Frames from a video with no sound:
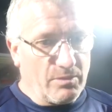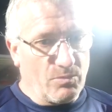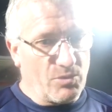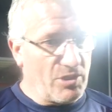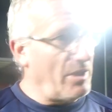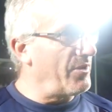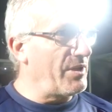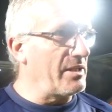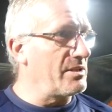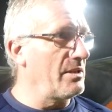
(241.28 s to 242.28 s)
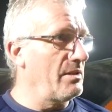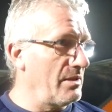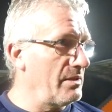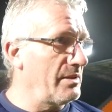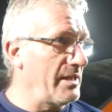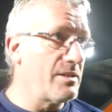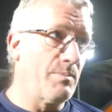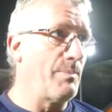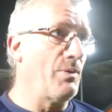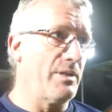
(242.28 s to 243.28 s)
there were certain things that needed to
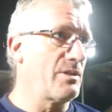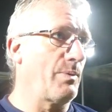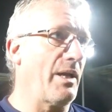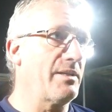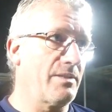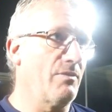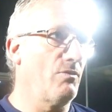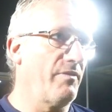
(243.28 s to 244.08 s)
be put into place, in all